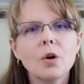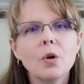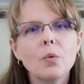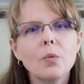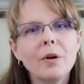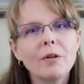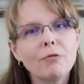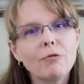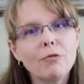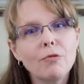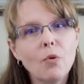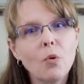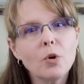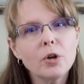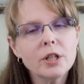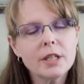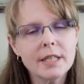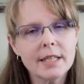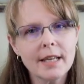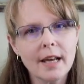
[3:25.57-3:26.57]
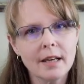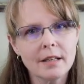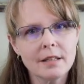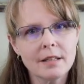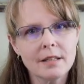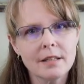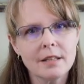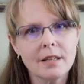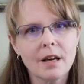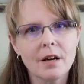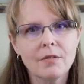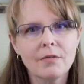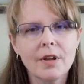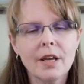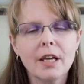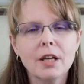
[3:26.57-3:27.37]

We have 4 sets of